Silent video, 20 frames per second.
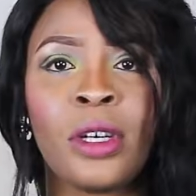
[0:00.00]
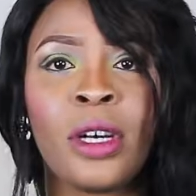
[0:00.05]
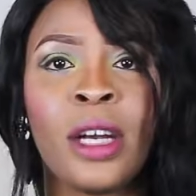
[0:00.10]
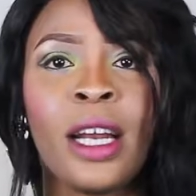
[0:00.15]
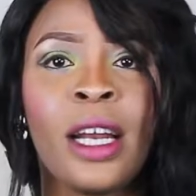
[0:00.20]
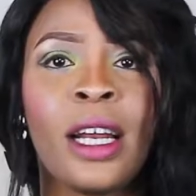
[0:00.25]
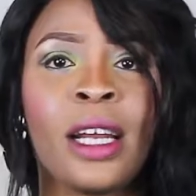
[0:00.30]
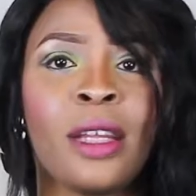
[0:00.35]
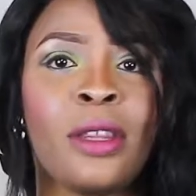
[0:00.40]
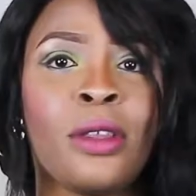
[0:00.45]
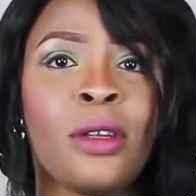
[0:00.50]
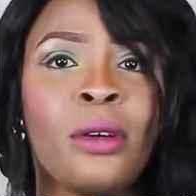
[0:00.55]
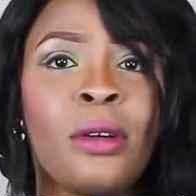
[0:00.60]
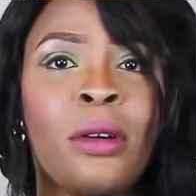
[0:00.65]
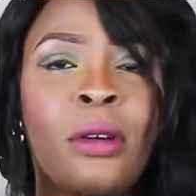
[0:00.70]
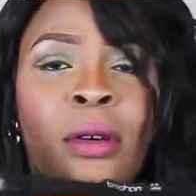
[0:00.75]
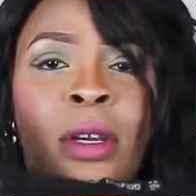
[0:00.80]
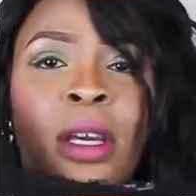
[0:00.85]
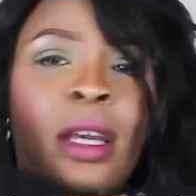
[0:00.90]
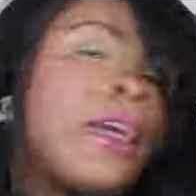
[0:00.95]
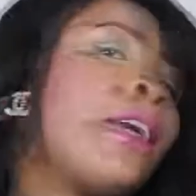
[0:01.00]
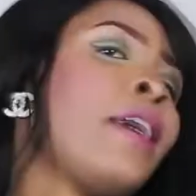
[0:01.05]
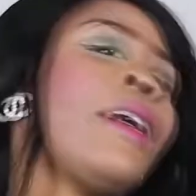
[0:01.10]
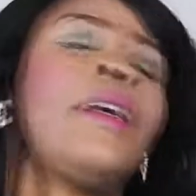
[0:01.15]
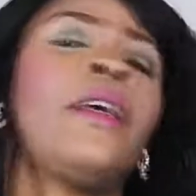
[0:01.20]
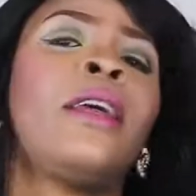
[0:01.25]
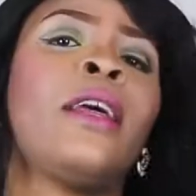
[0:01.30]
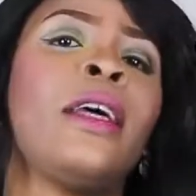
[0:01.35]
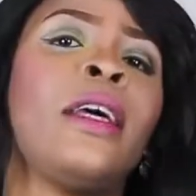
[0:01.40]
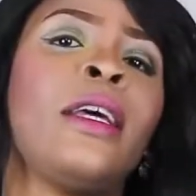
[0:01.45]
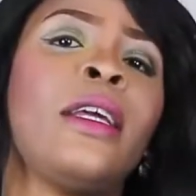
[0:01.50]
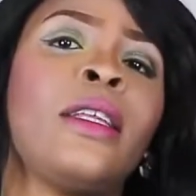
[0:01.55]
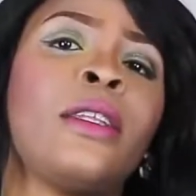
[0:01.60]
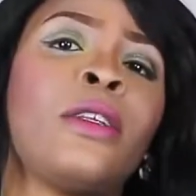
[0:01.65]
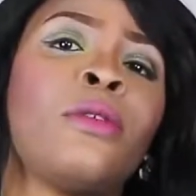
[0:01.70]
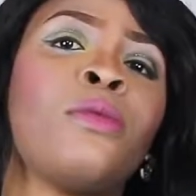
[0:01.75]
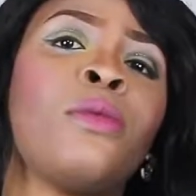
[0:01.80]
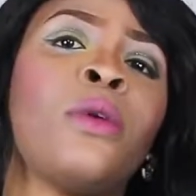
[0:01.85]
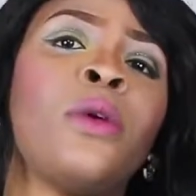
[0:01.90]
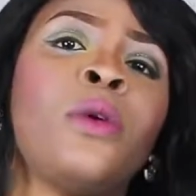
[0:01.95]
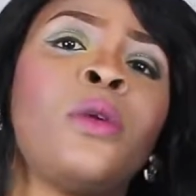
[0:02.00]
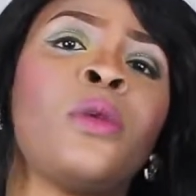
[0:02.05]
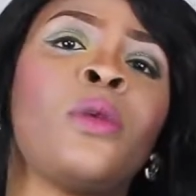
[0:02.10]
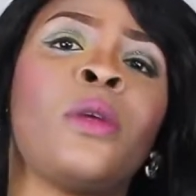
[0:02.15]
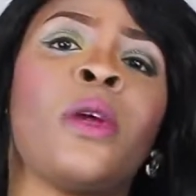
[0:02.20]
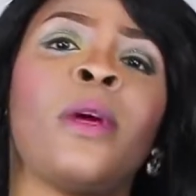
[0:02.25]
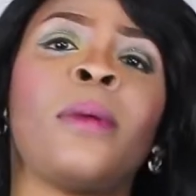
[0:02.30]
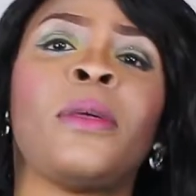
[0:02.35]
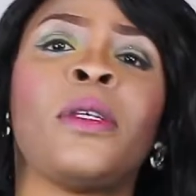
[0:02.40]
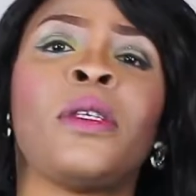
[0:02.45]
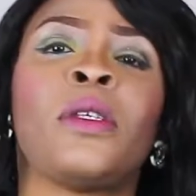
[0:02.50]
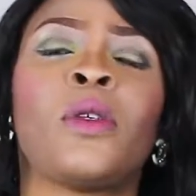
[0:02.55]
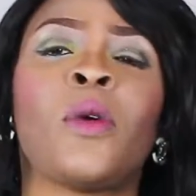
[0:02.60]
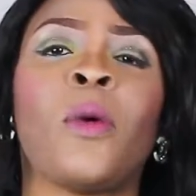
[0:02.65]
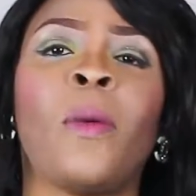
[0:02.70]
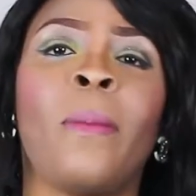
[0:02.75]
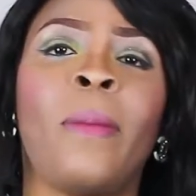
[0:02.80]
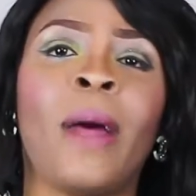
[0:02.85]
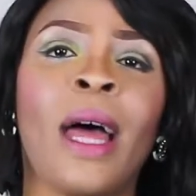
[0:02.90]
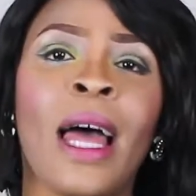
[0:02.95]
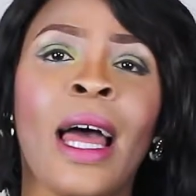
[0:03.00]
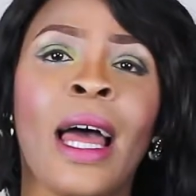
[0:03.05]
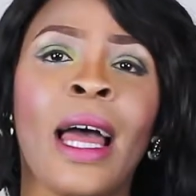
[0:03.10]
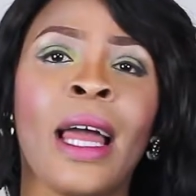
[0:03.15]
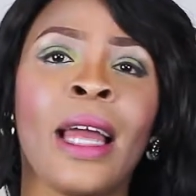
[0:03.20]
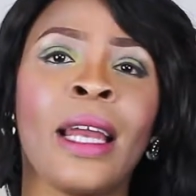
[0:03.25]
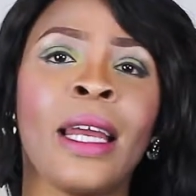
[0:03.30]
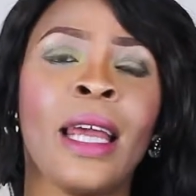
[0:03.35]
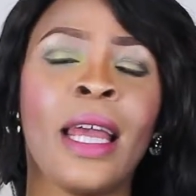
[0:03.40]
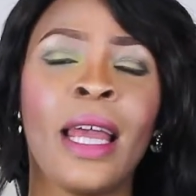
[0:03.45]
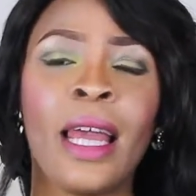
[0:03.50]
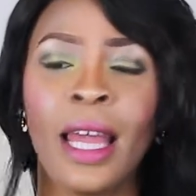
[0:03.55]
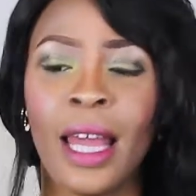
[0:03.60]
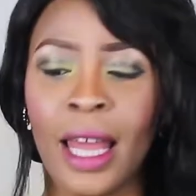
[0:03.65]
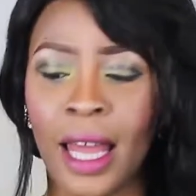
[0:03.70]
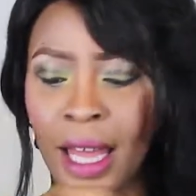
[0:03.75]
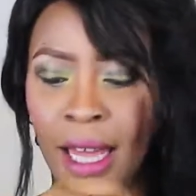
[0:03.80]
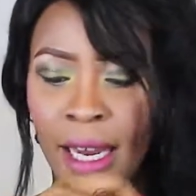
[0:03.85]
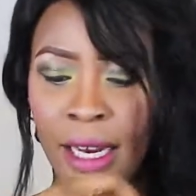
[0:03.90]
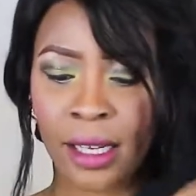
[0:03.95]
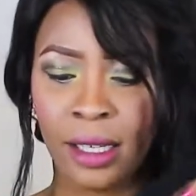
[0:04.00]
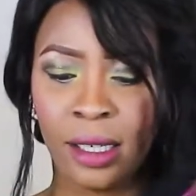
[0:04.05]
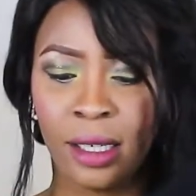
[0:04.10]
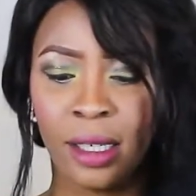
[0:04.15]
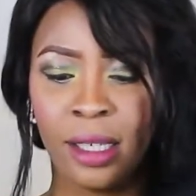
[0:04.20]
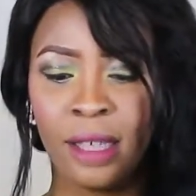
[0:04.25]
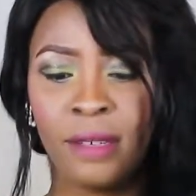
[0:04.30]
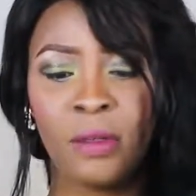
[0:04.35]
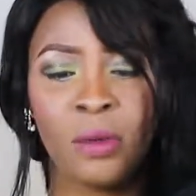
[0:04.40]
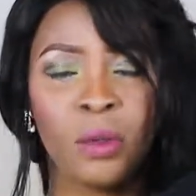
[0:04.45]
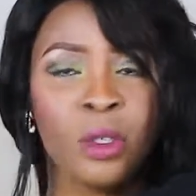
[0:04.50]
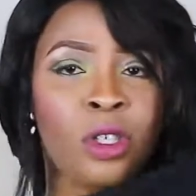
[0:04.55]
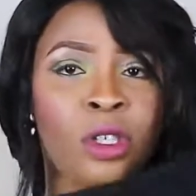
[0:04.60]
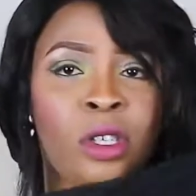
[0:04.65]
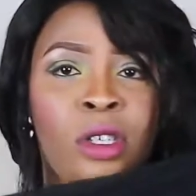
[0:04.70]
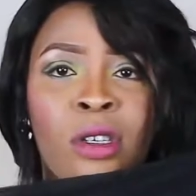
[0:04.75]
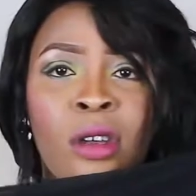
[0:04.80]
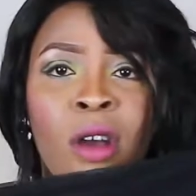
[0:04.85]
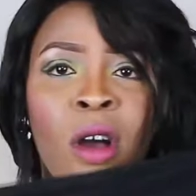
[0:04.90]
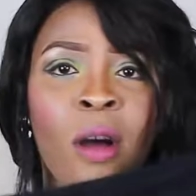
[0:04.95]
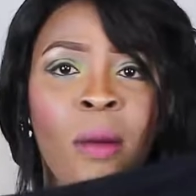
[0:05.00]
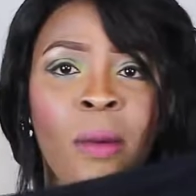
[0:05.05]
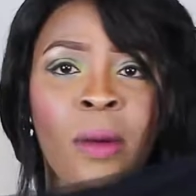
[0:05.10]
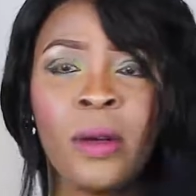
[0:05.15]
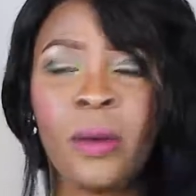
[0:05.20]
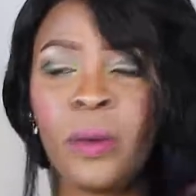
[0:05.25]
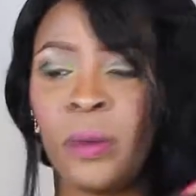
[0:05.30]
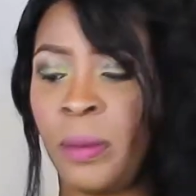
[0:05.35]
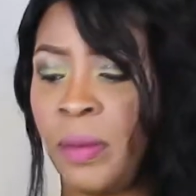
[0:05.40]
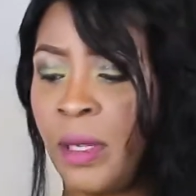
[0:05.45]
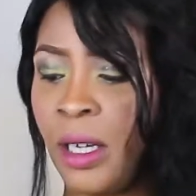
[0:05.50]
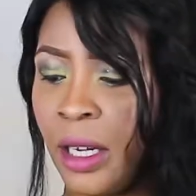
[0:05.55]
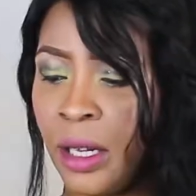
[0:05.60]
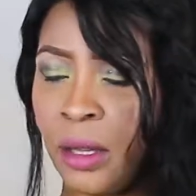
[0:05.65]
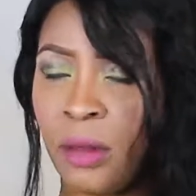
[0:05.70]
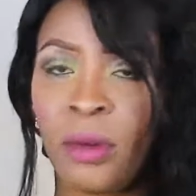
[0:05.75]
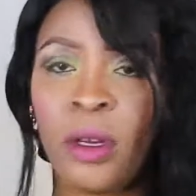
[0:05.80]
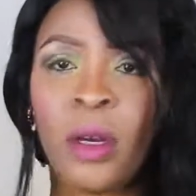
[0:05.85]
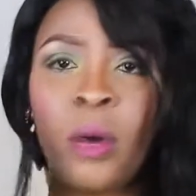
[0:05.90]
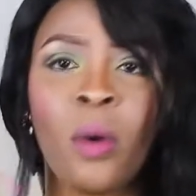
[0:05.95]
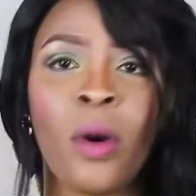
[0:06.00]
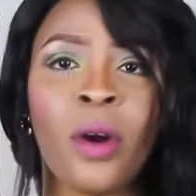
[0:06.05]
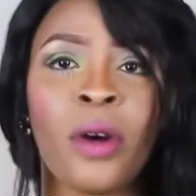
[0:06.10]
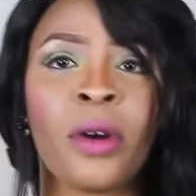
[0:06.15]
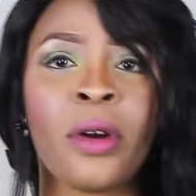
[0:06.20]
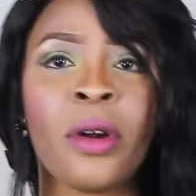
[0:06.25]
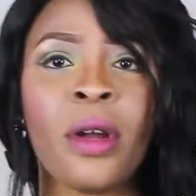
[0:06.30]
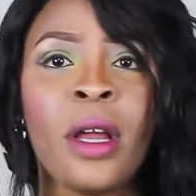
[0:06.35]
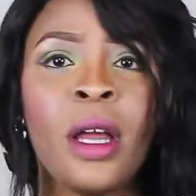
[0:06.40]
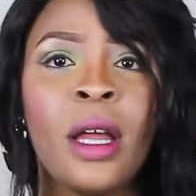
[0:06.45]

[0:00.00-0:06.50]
and I thought okay the rose would not be so bad and the sleeves were just normal it would be like three quarter